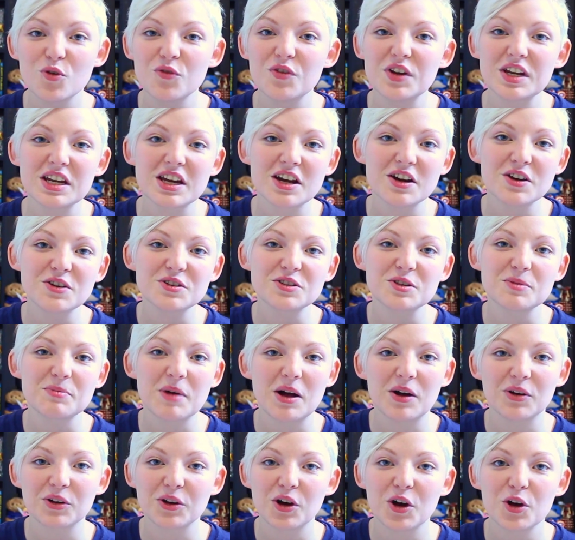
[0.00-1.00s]
videos
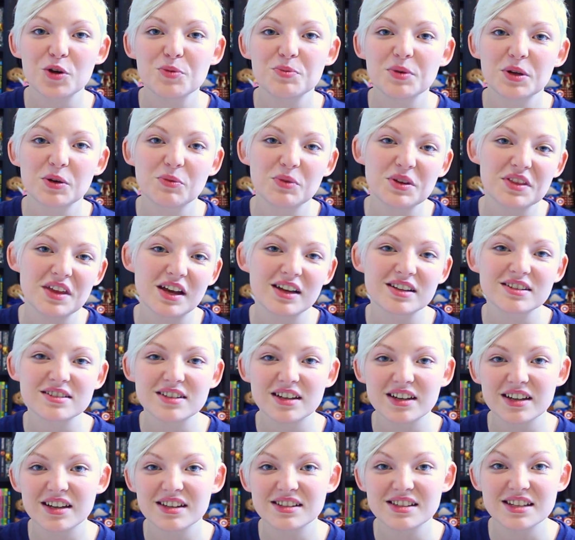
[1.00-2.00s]
about coping with
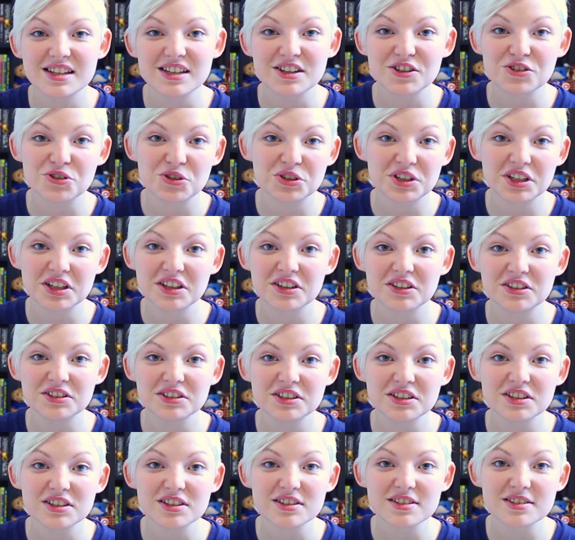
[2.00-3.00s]
anxiety and chronic
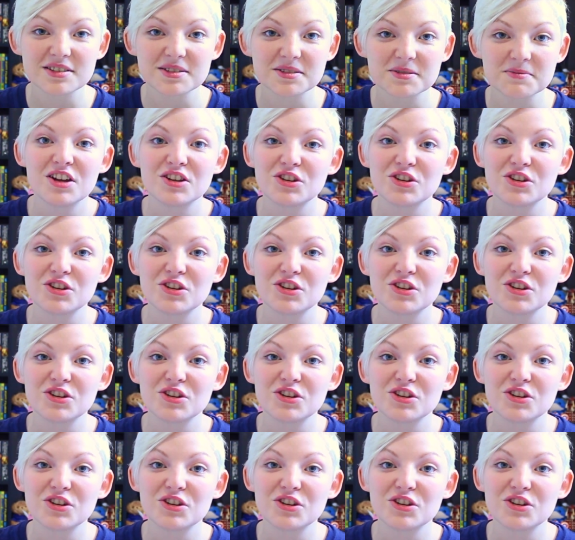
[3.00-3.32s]
illness.